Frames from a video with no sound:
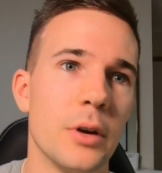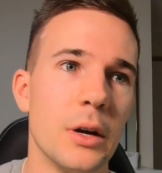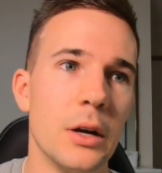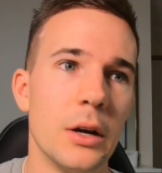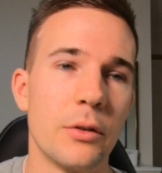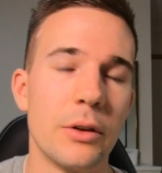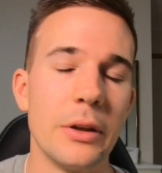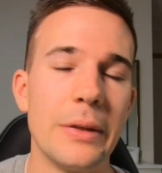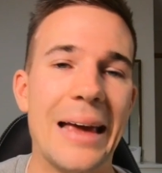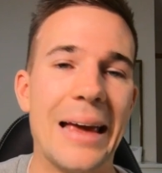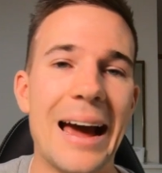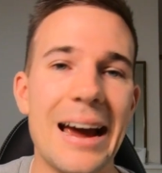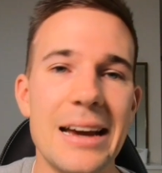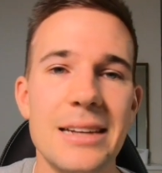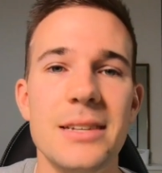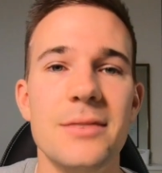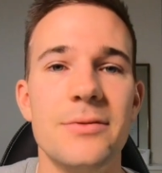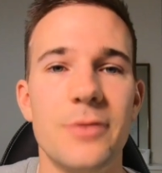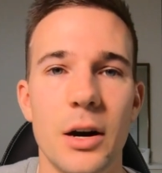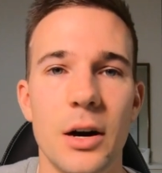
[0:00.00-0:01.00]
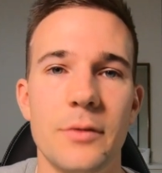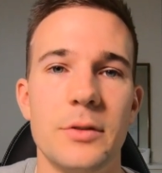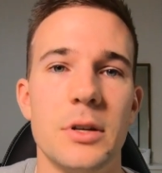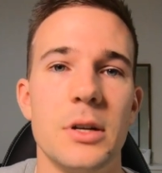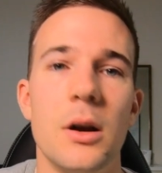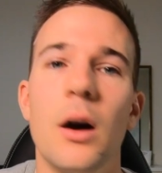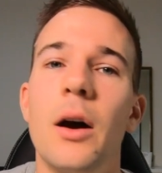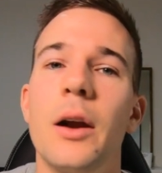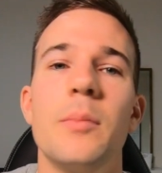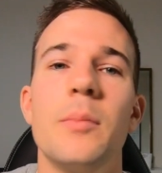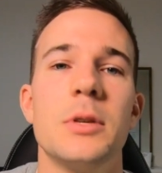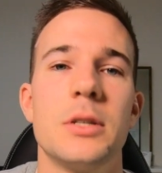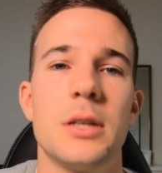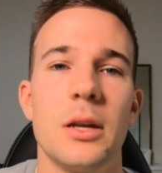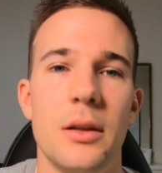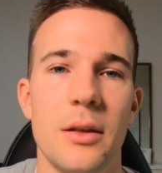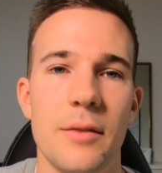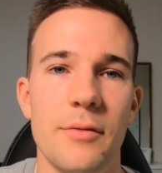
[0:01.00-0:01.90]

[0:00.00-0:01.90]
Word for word: really 85 to 90% of